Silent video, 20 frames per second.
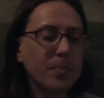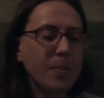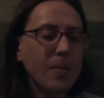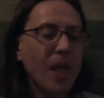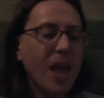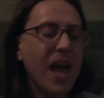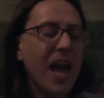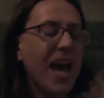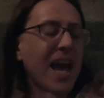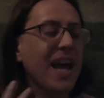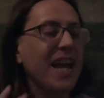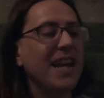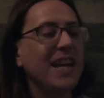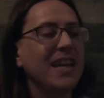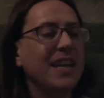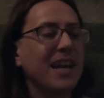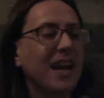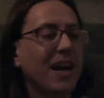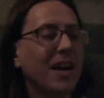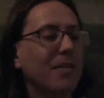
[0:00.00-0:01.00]

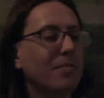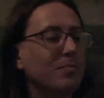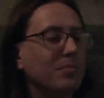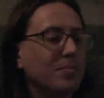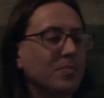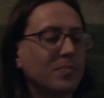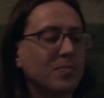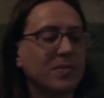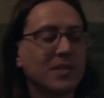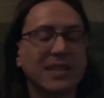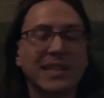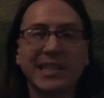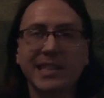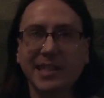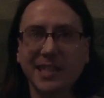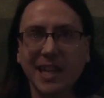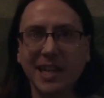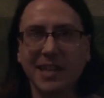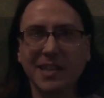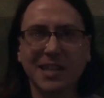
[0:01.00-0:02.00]
a
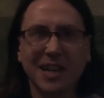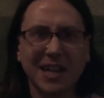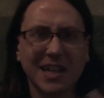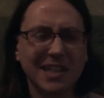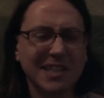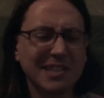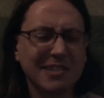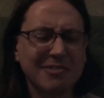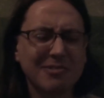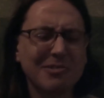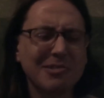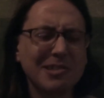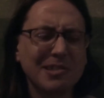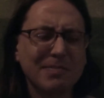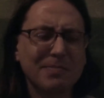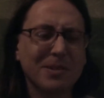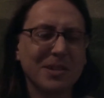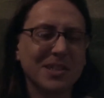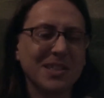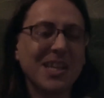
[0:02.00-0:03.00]
steak Diane sauce,
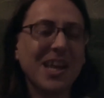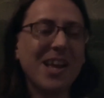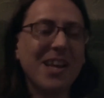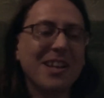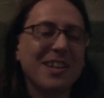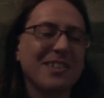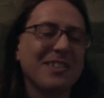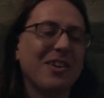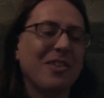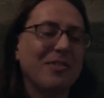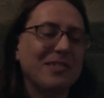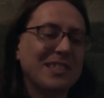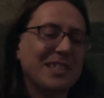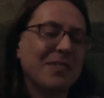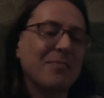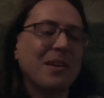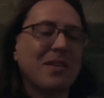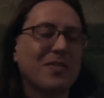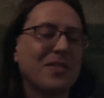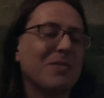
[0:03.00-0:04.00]
but obviously
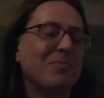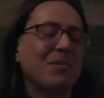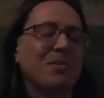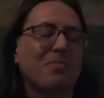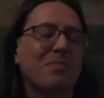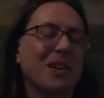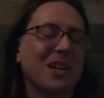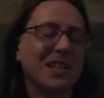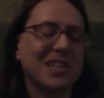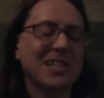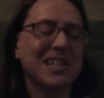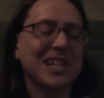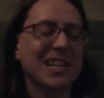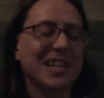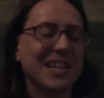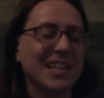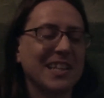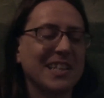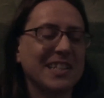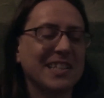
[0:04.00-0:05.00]
I'm having it with breaded
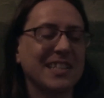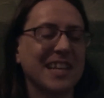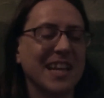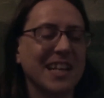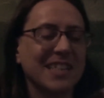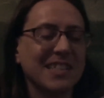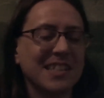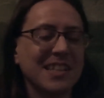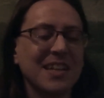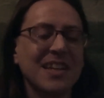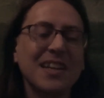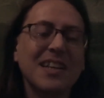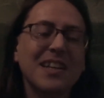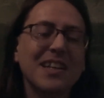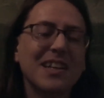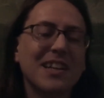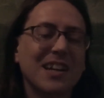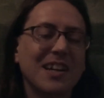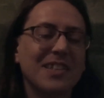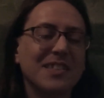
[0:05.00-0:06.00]
chicken instead,
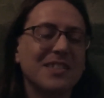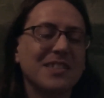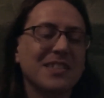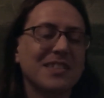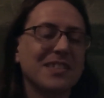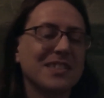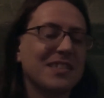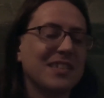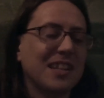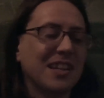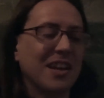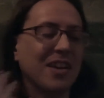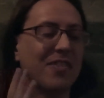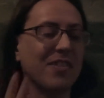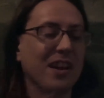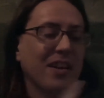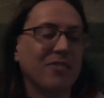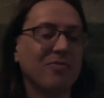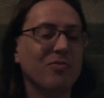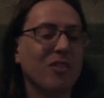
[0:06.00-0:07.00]
and you know,
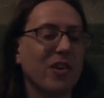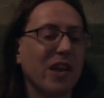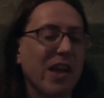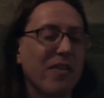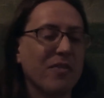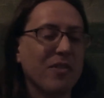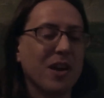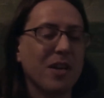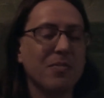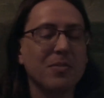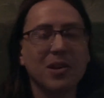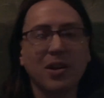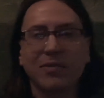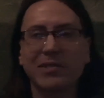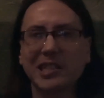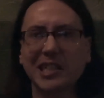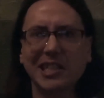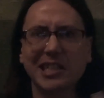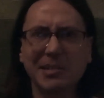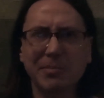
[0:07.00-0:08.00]
that would run everywhere. But
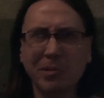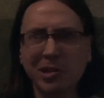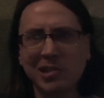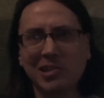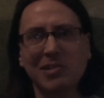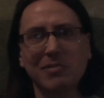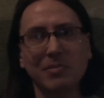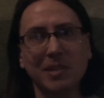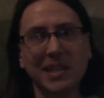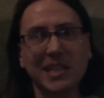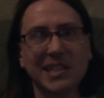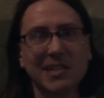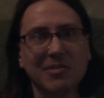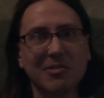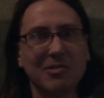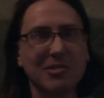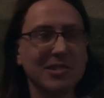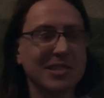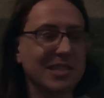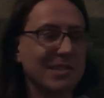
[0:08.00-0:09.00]
obviously it's a mushroomy
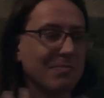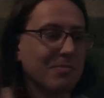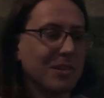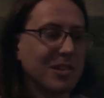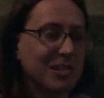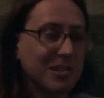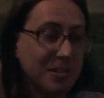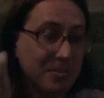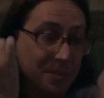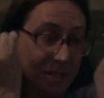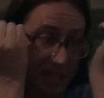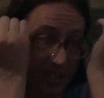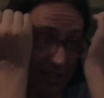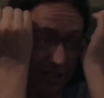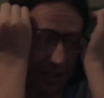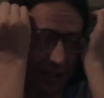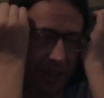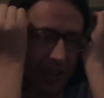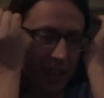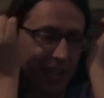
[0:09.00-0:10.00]
sauce, and mushroomy and
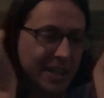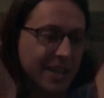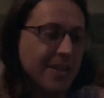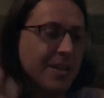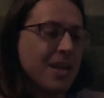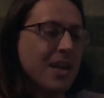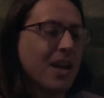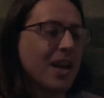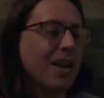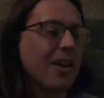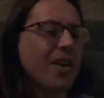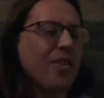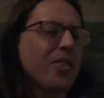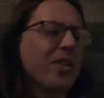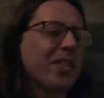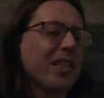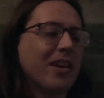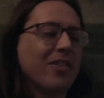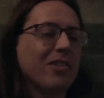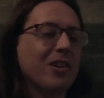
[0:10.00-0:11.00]
oniony, and I
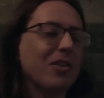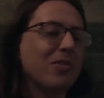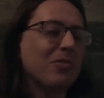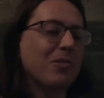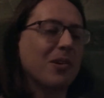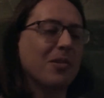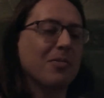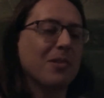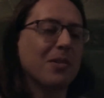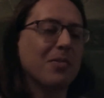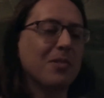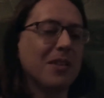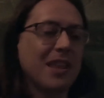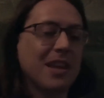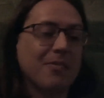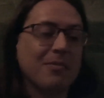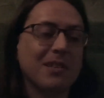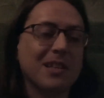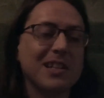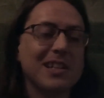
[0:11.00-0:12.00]
think that'll go quite well with
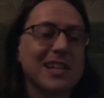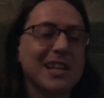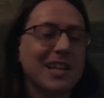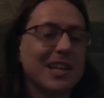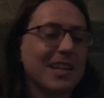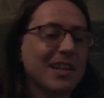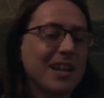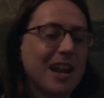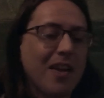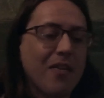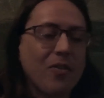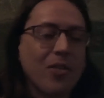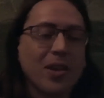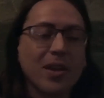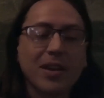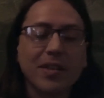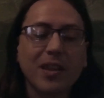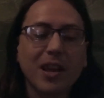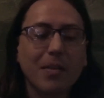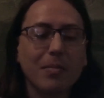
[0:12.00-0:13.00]
it, with the chicken and everything,
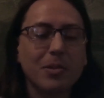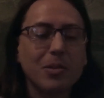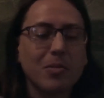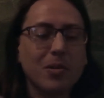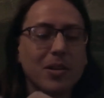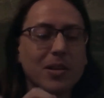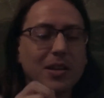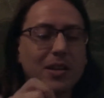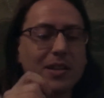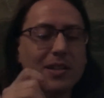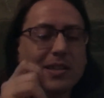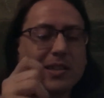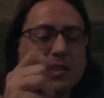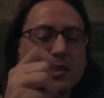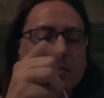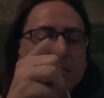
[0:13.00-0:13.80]
and that'll be quite nice.